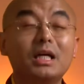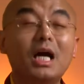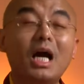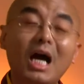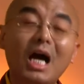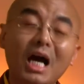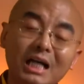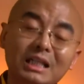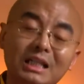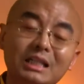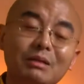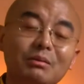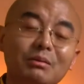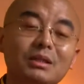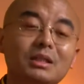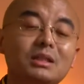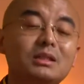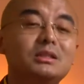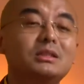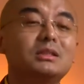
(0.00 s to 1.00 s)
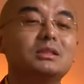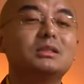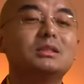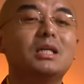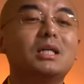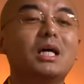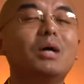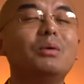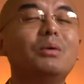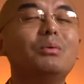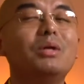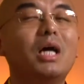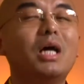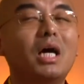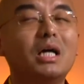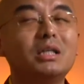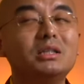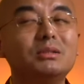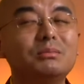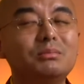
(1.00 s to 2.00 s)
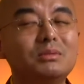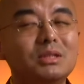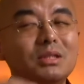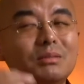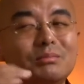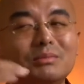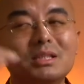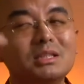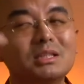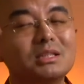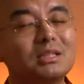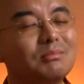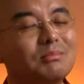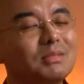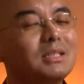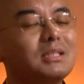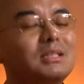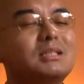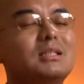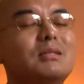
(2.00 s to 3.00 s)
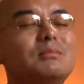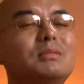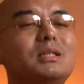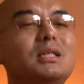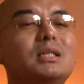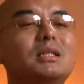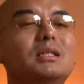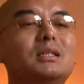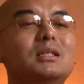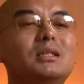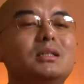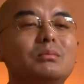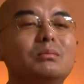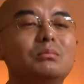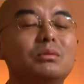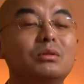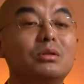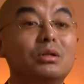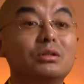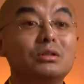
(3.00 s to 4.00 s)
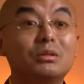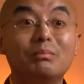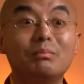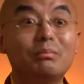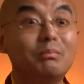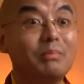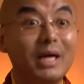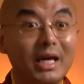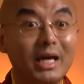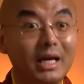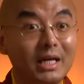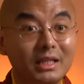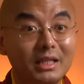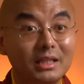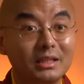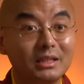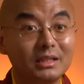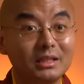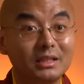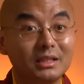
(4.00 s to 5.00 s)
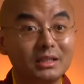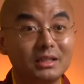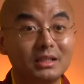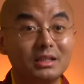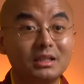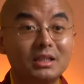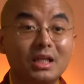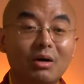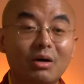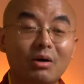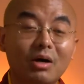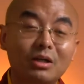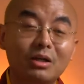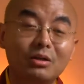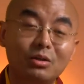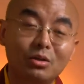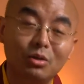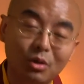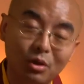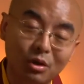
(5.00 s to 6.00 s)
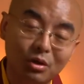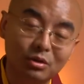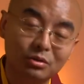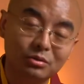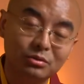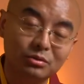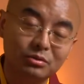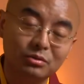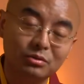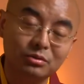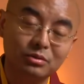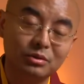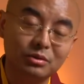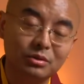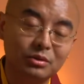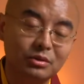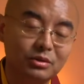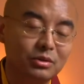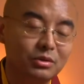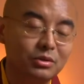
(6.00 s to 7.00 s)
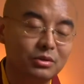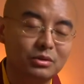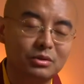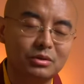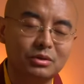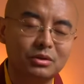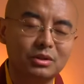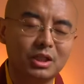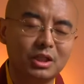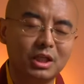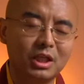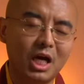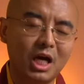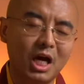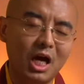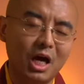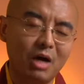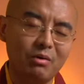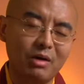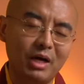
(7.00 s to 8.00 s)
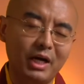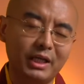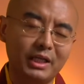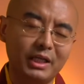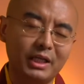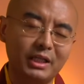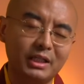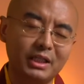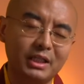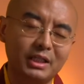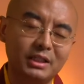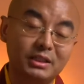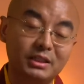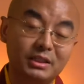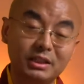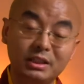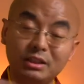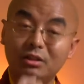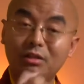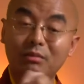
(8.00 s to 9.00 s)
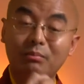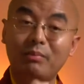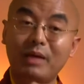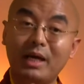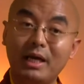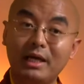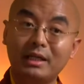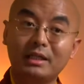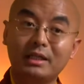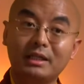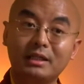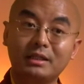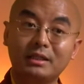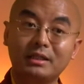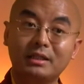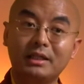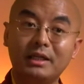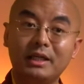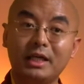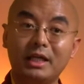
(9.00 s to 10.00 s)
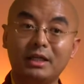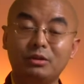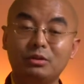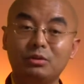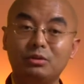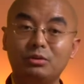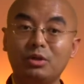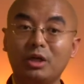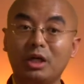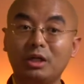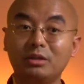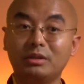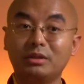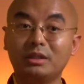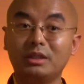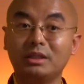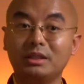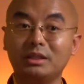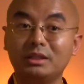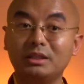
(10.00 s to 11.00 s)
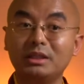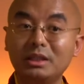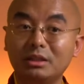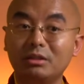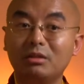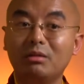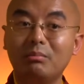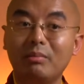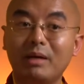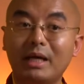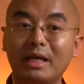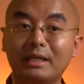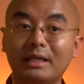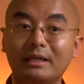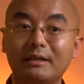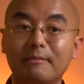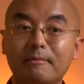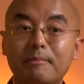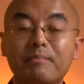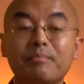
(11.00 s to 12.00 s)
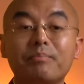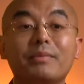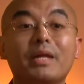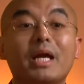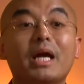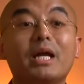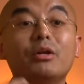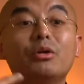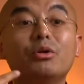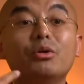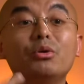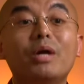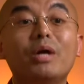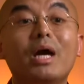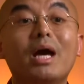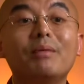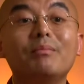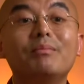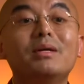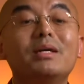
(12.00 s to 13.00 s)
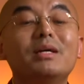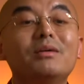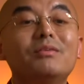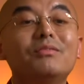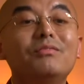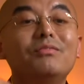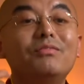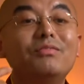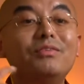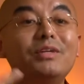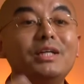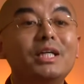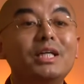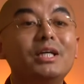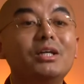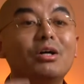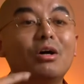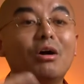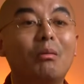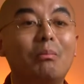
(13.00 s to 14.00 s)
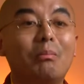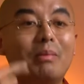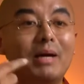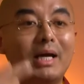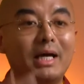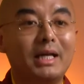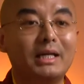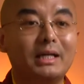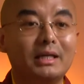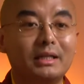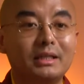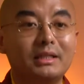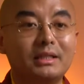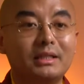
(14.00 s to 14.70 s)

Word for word: Otherwise, I will achieve something, something, something because of panic. Now I lost. And how I can get rid of panic? And you try to get rid of panic, and you have fear of panic.